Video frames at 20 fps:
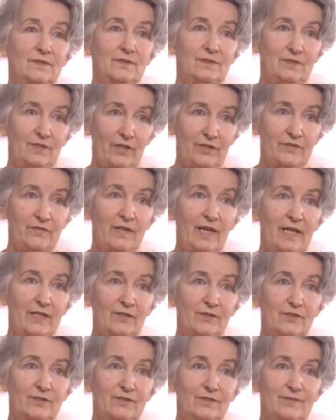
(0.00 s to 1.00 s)

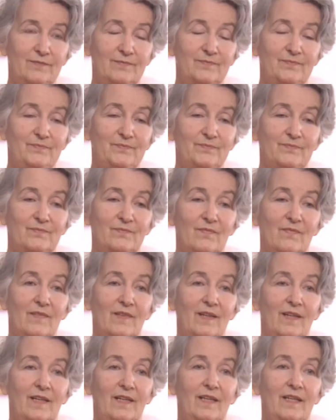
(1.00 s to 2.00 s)
Nagyvárad.
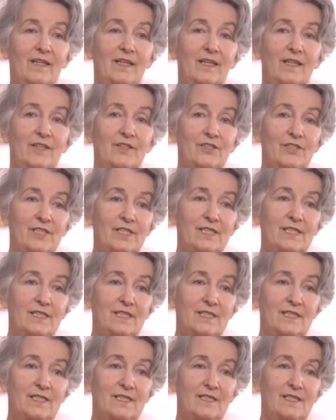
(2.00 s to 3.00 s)

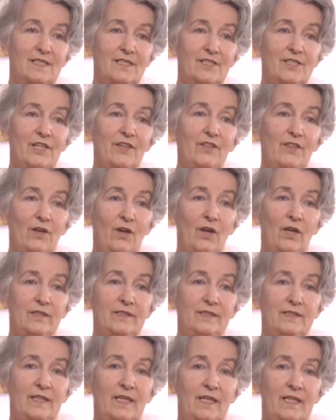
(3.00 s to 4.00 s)
She thought
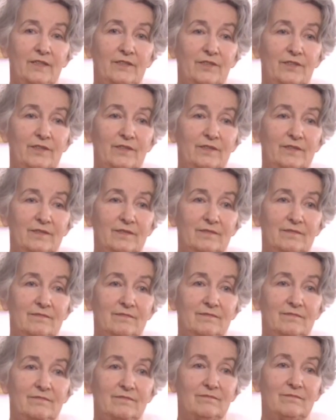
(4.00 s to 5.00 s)
that
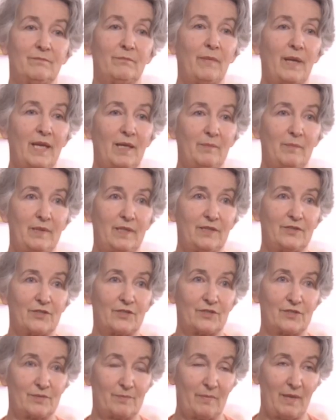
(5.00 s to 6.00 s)
maybe,
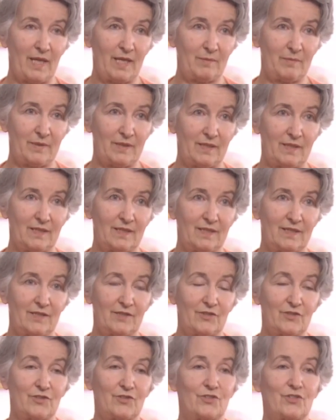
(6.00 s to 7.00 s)
just maybe,
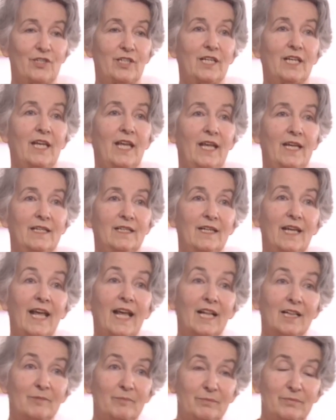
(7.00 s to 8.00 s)
she can
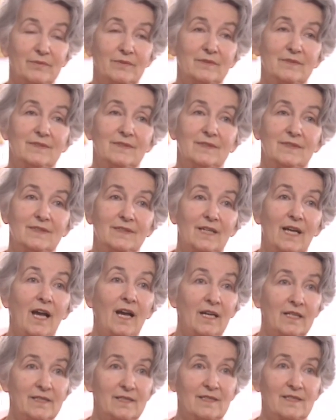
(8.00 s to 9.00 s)
help
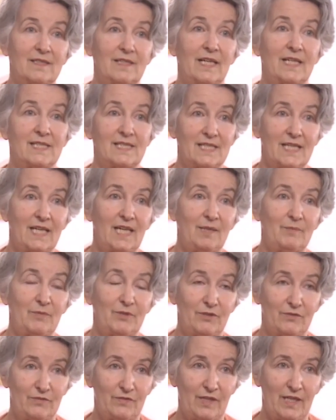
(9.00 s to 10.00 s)
us escape
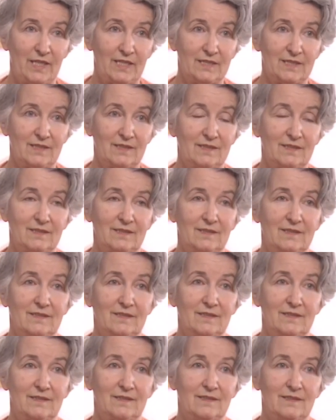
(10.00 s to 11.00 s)
the fate
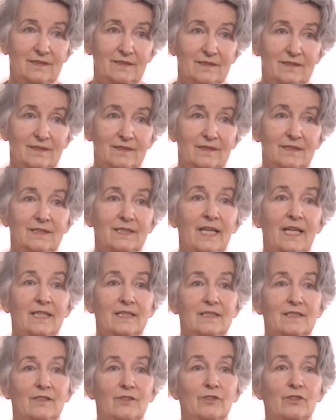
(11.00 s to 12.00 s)

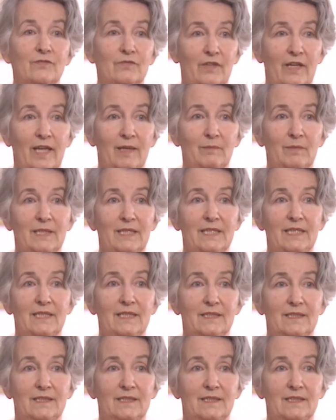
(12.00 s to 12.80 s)
that her family